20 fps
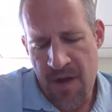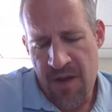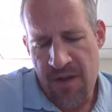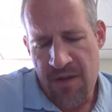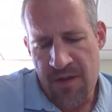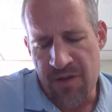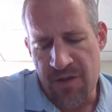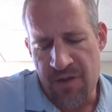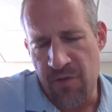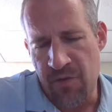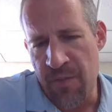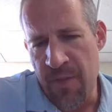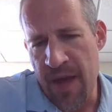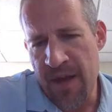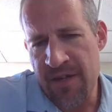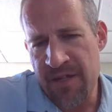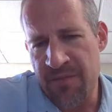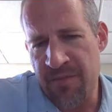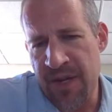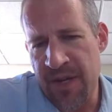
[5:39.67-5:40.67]
So we
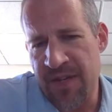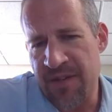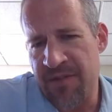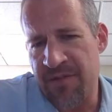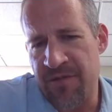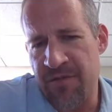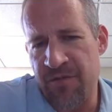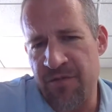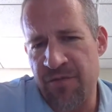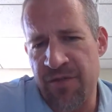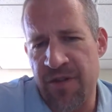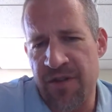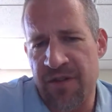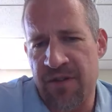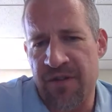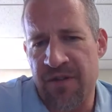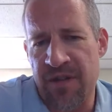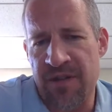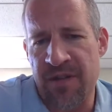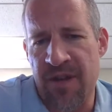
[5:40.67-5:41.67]
managed to make it through
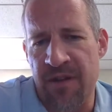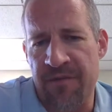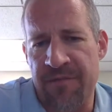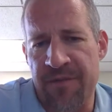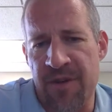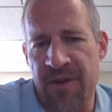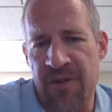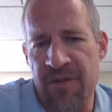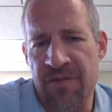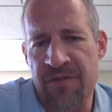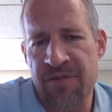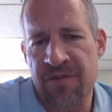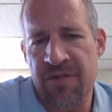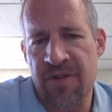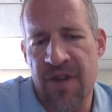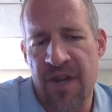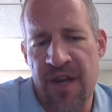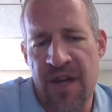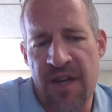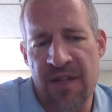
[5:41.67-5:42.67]
the tough
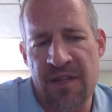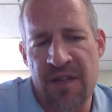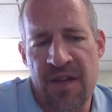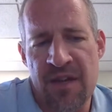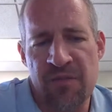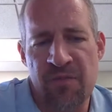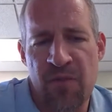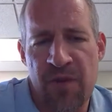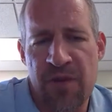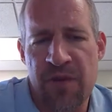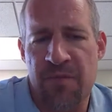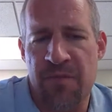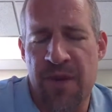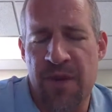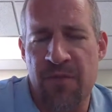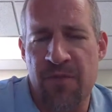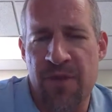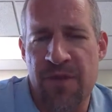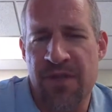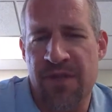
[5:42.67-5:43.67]
years. And one of the
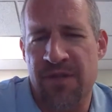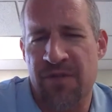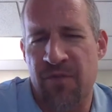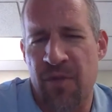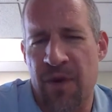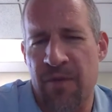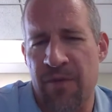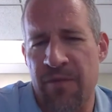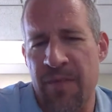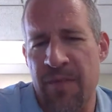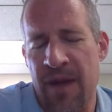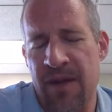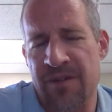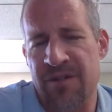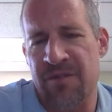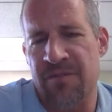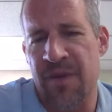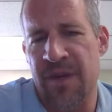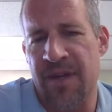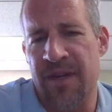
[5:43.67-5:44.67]
main reasons why we
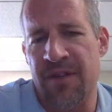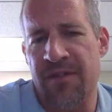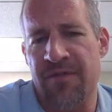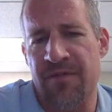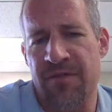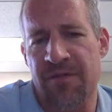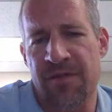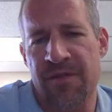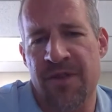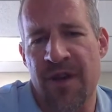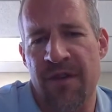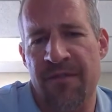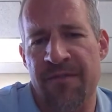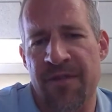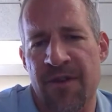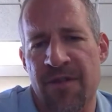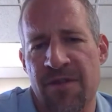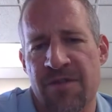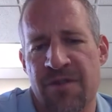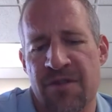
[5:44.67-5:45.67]
managed to make it through the tough
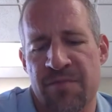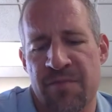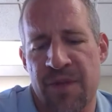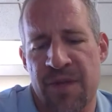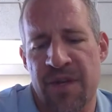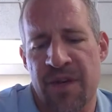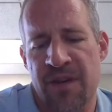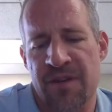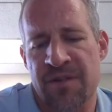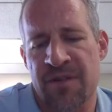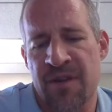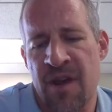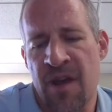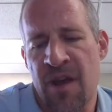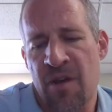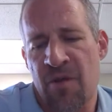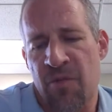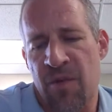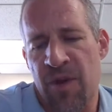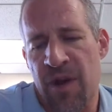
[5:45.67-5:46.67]
years is because
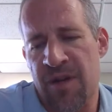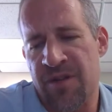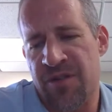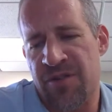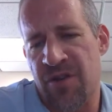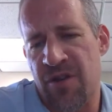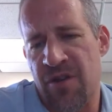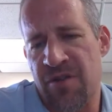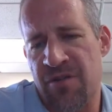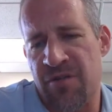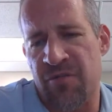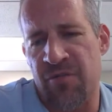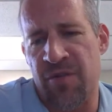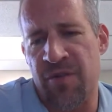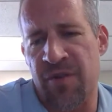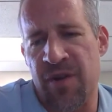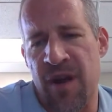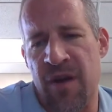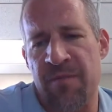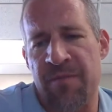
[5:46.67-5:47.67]
when I started
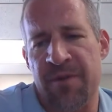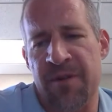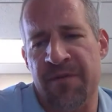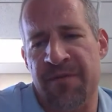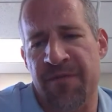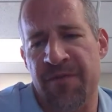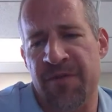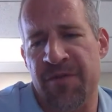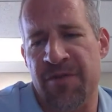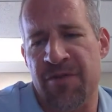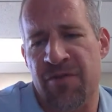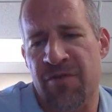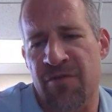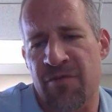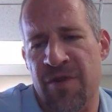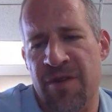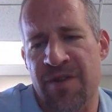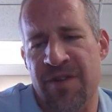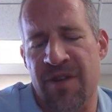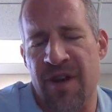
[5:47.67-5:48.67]
the company, for the sole
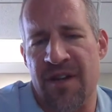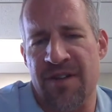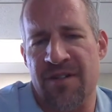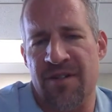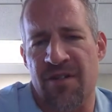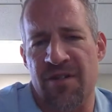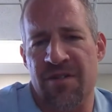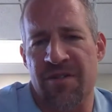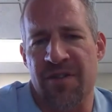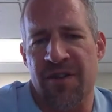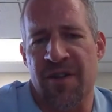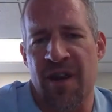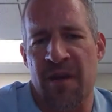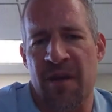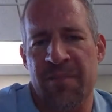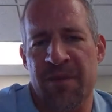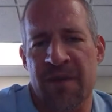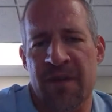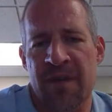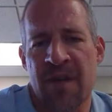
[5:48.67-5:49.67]
reason I started the
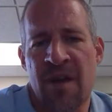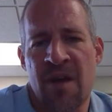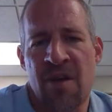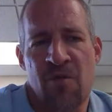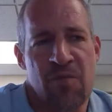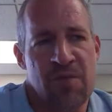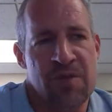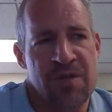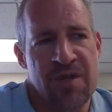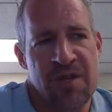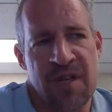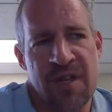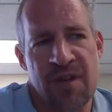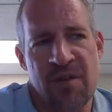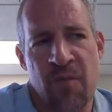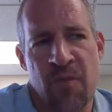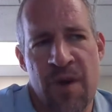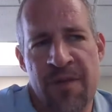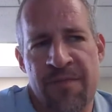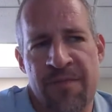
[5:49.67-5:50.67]
company was to get
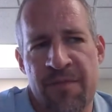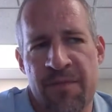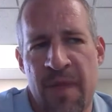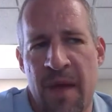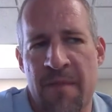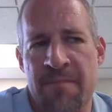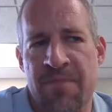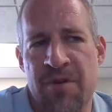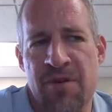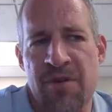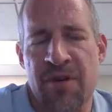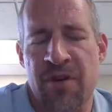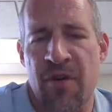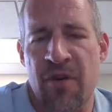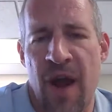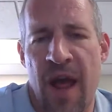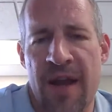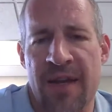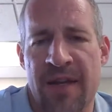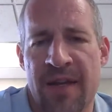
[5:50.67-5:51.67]
away from that
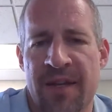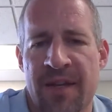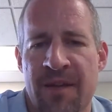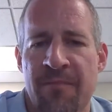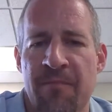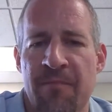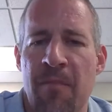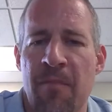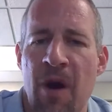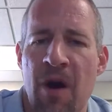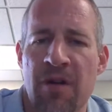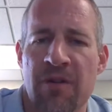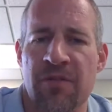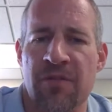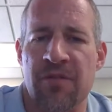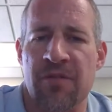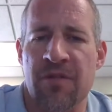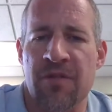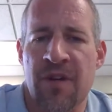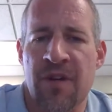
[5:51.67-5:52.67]
bureaucratic
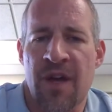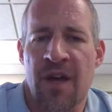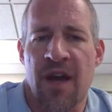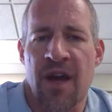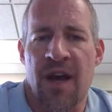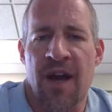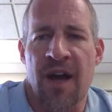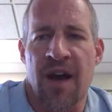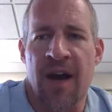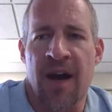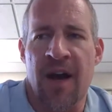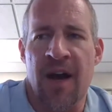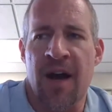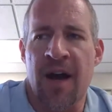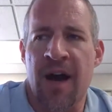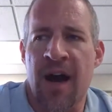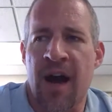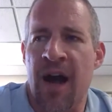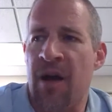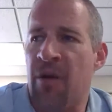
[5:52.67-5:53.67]
model.
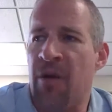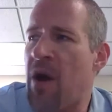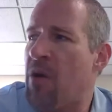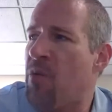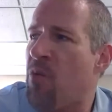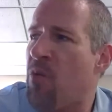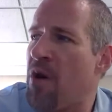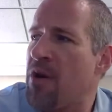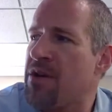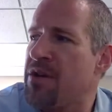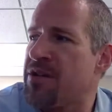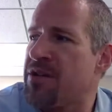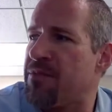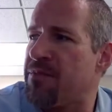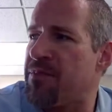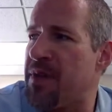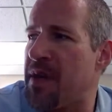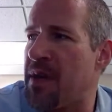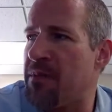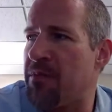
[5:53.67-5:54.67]
I wanted to
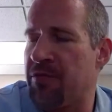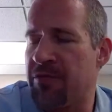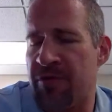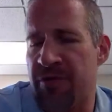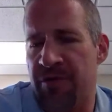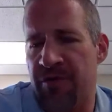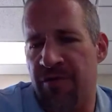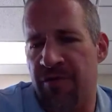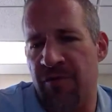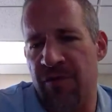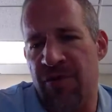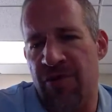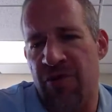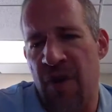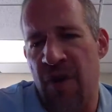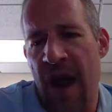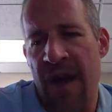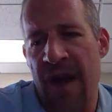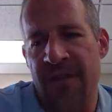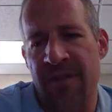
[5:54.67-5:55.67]
be able to
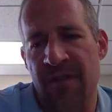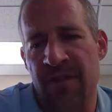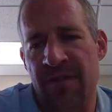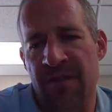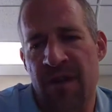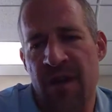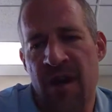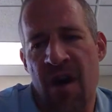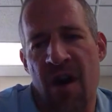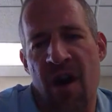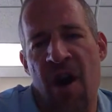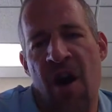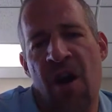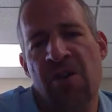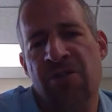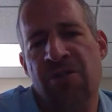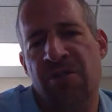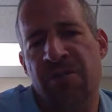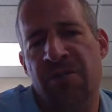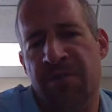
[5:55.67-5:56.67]
attract
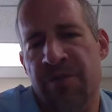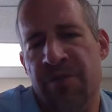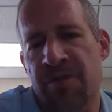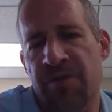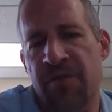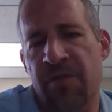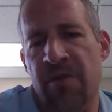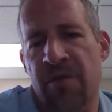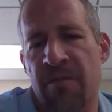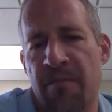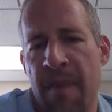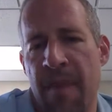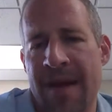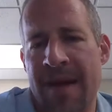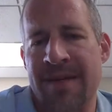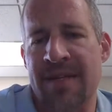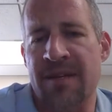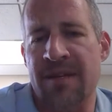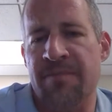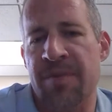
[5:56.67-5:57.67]

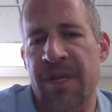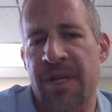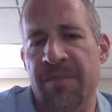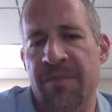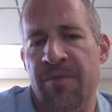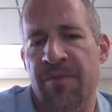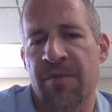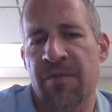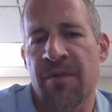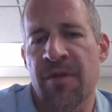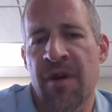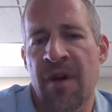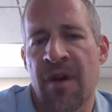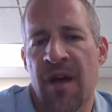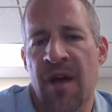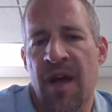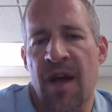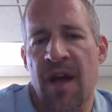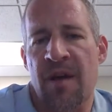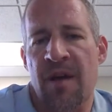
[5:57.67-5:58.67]
entrepreneur-minded people,
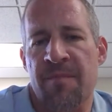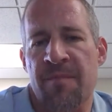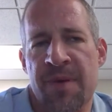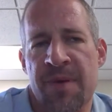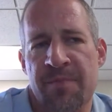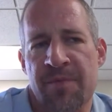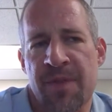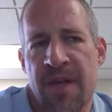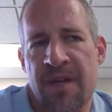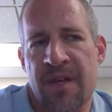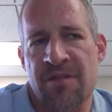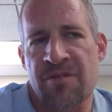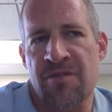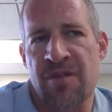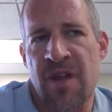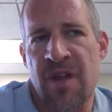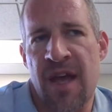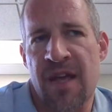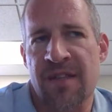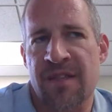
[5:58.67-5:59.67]
people that
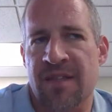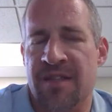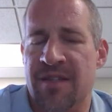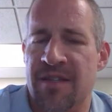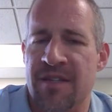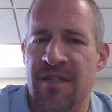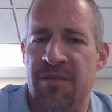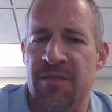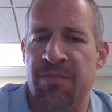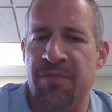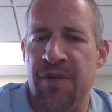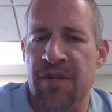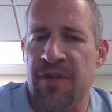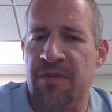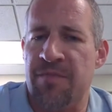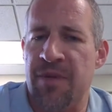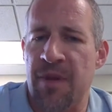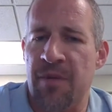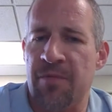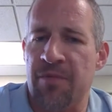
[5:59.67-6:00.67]
had the discipline
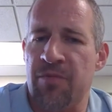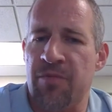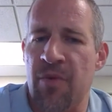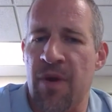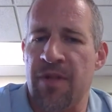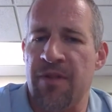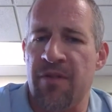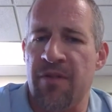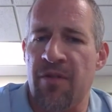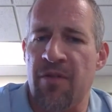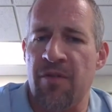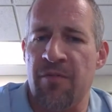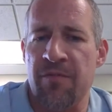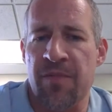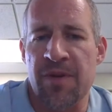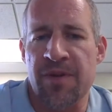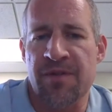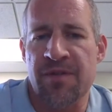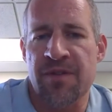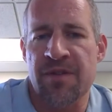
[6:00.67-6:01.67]
to be able to run their own
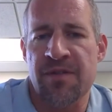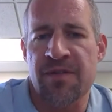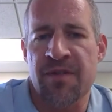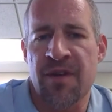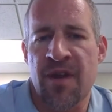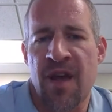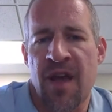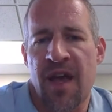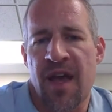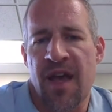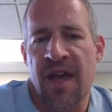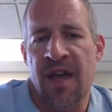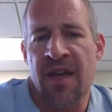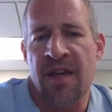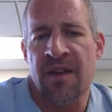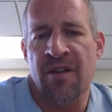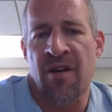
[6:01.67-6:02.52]
business. And